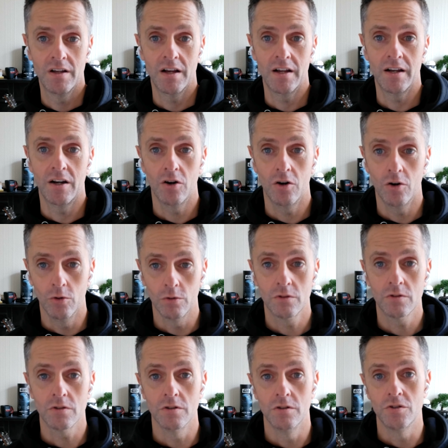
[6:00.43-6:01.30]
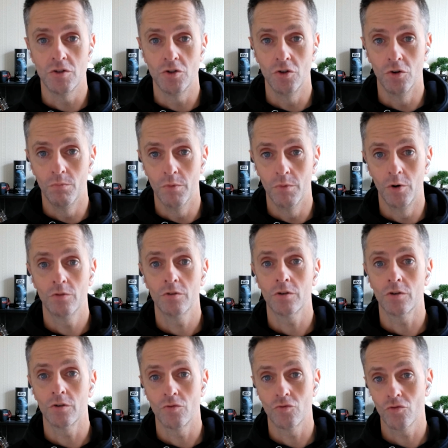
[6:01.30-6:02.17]
and it alters your
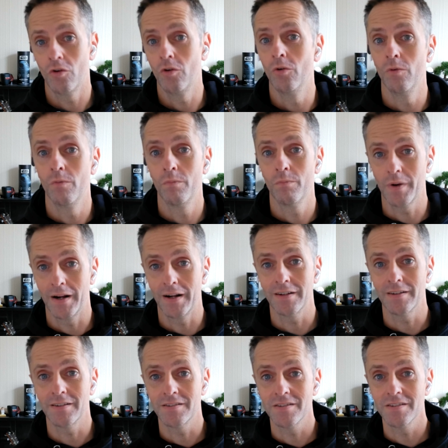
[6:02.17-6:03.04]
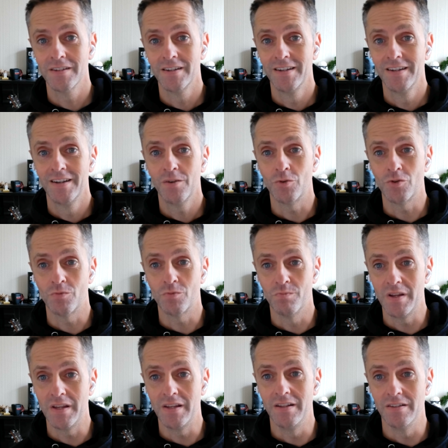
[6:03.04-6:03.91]
motor control patterns, which
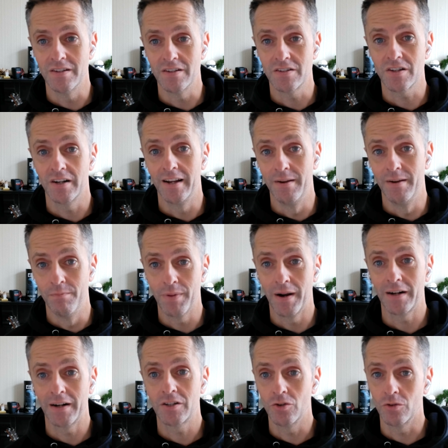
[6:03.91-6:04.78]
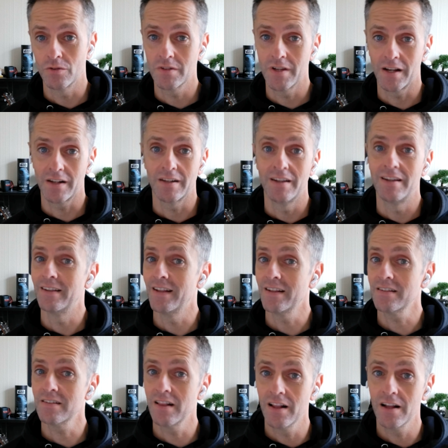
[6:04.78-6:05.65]
means it's going to impact your technique, and
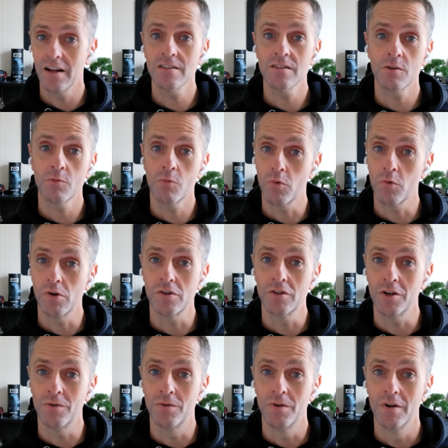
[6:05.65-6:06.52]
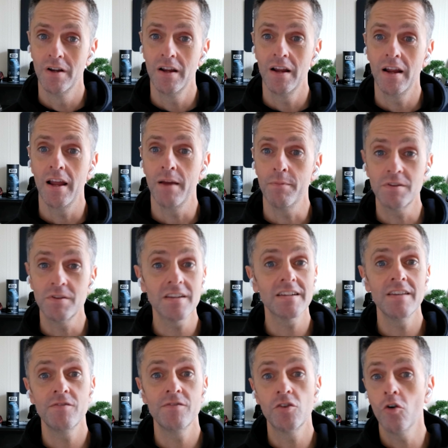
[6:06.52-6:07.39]
that's the last thing we're going to do.
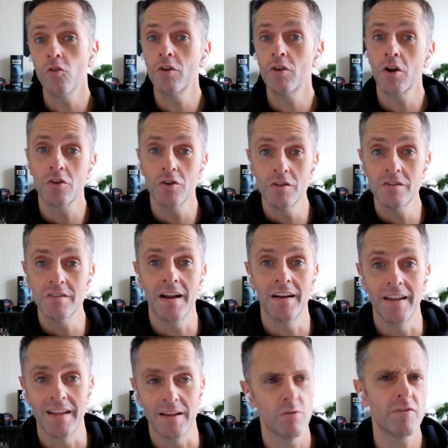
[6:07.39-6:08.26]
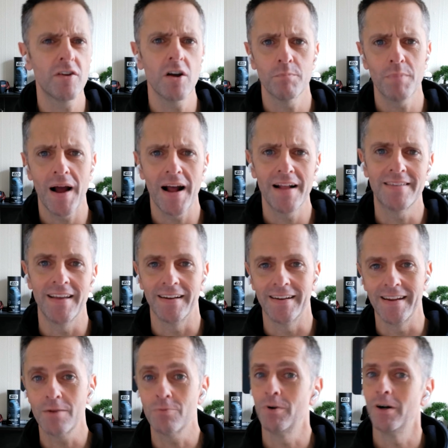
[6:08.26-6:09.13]
Particularly if you've got a good technique. Well, if you've got bad
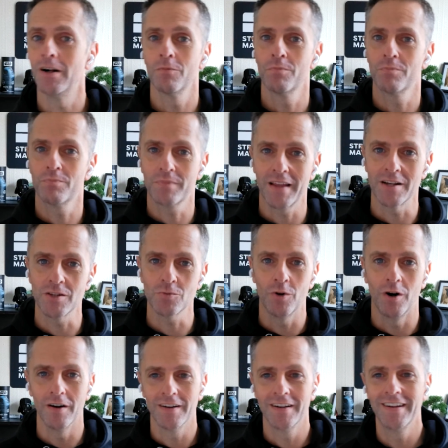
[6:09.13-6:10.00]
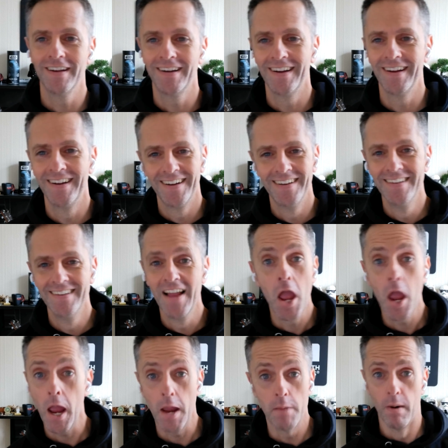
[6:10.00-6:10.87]
technique, well, guess what?
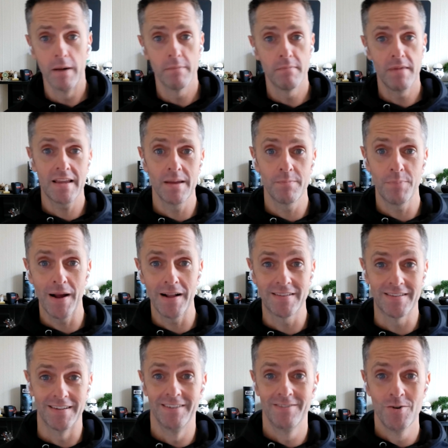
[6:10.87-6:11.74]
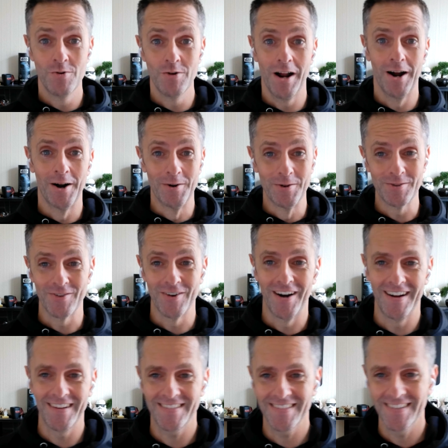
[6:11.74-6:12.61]
It might make it better. Who knows,
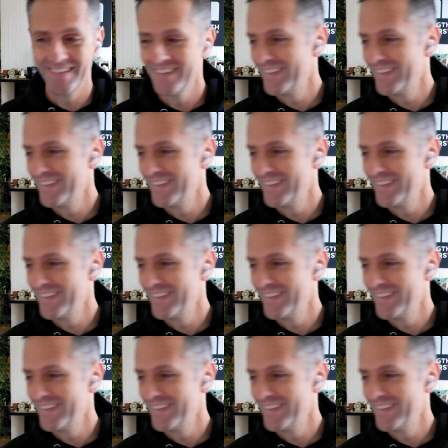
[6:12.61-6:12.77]
right?